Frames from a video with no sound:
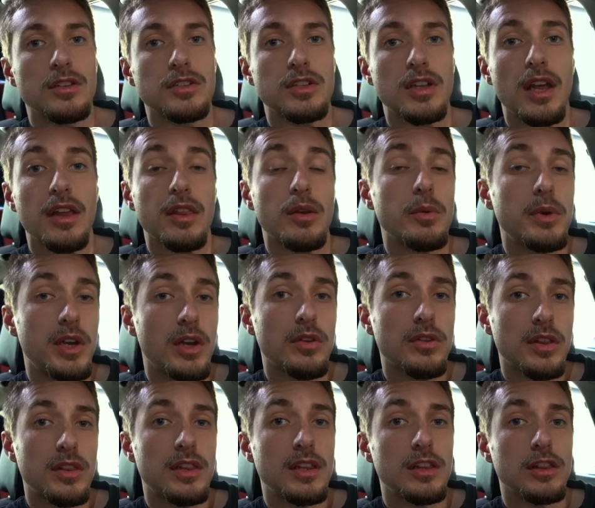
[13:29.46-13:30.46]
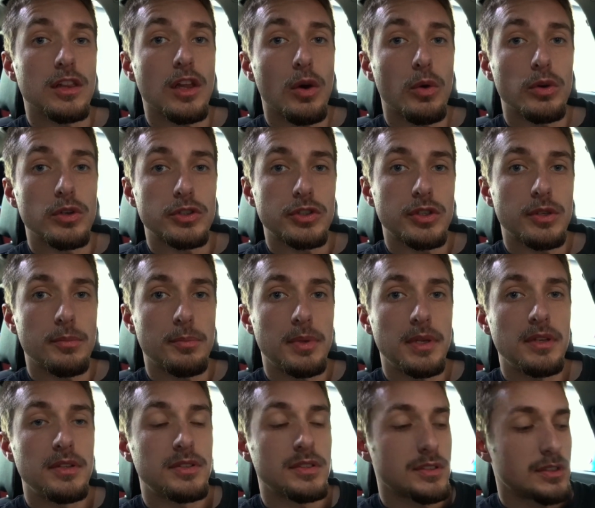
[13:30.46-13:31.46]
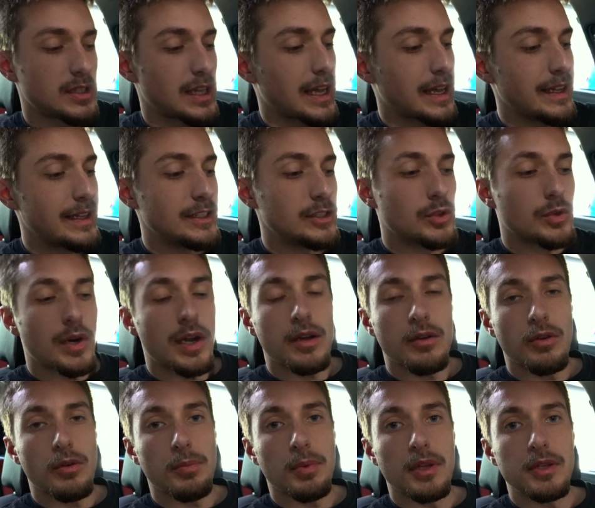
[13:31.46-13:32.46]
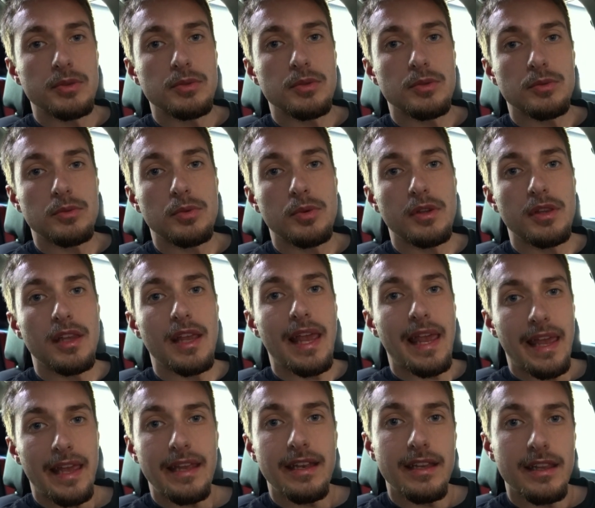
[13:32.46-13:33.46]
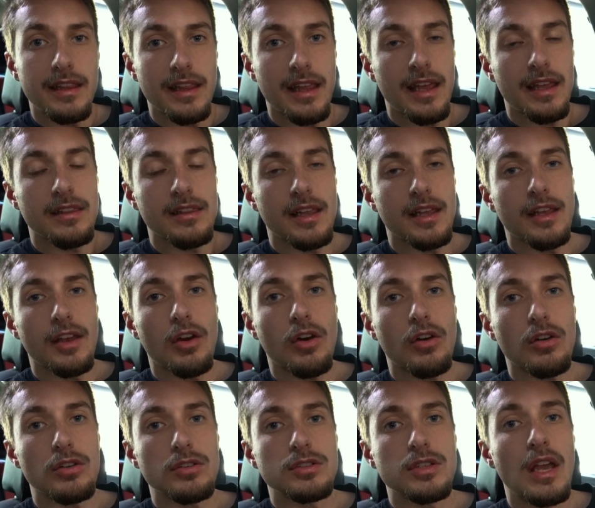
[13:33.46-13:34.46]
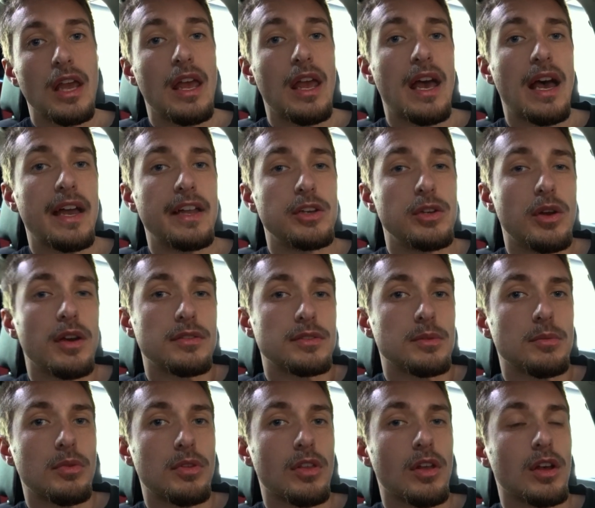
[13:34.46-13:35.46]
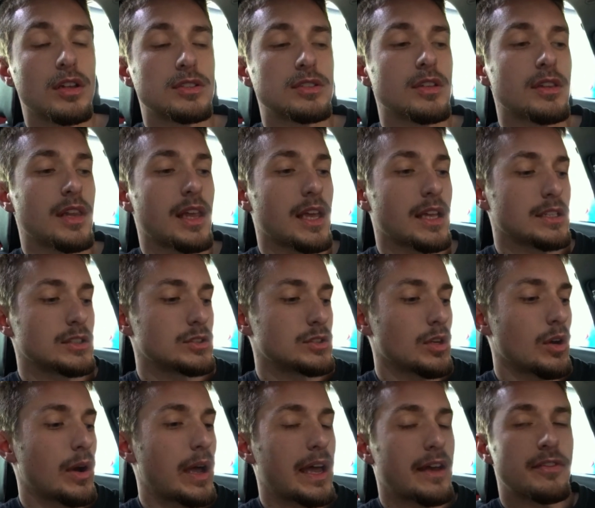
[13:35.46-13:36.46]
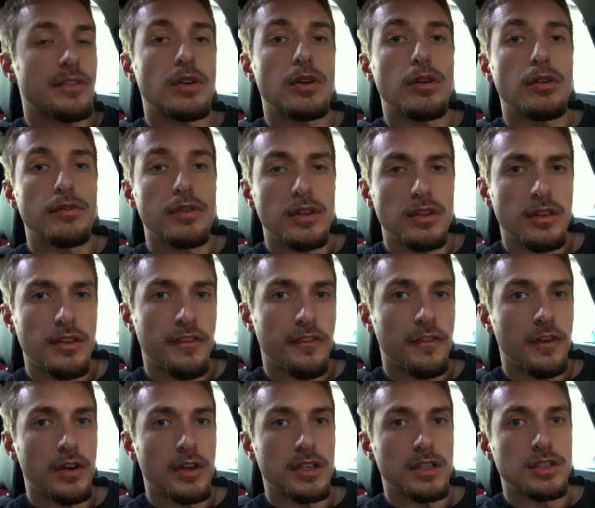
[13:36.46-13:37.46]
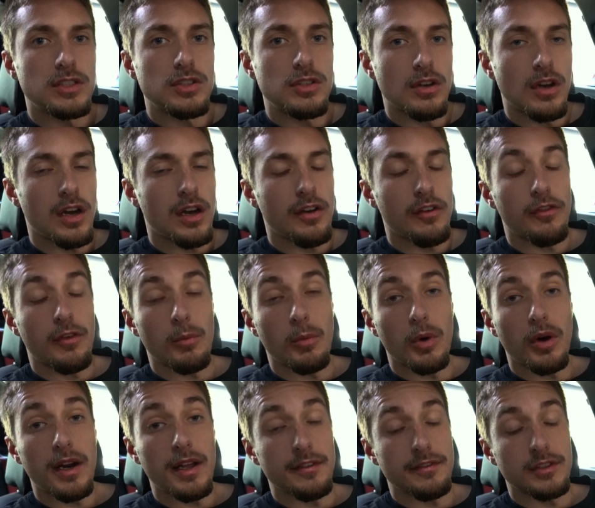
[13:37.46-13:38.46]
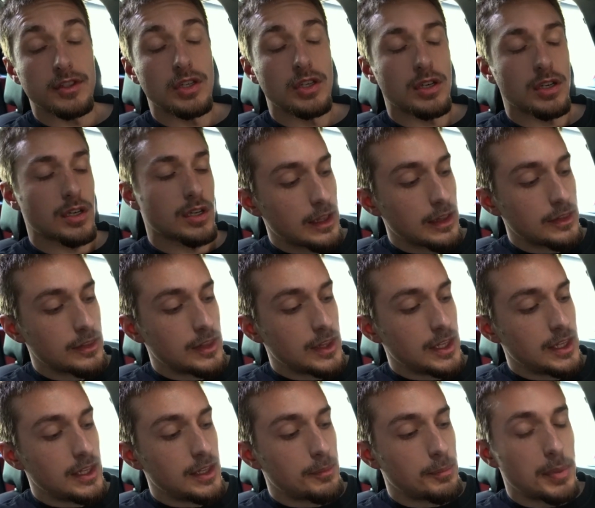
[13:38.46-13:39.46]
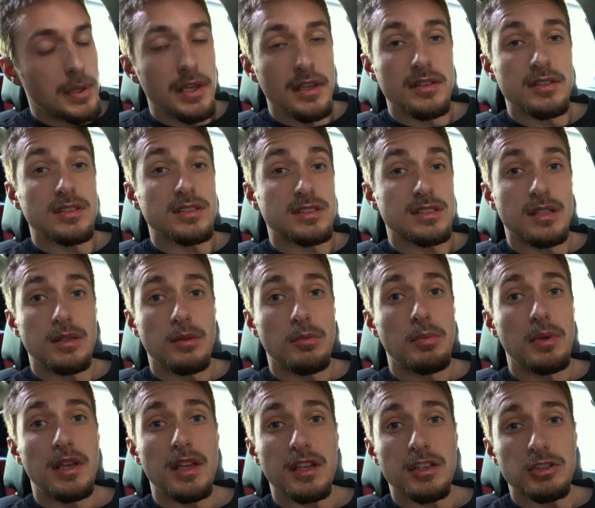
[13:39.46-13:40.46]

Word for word: So now that we know that the lower trim piece is not a direct replacement between the N and the N-line cars, I do have some thoughts on that. So after reviewing the footage uh, from what I've took, the pieces seem to be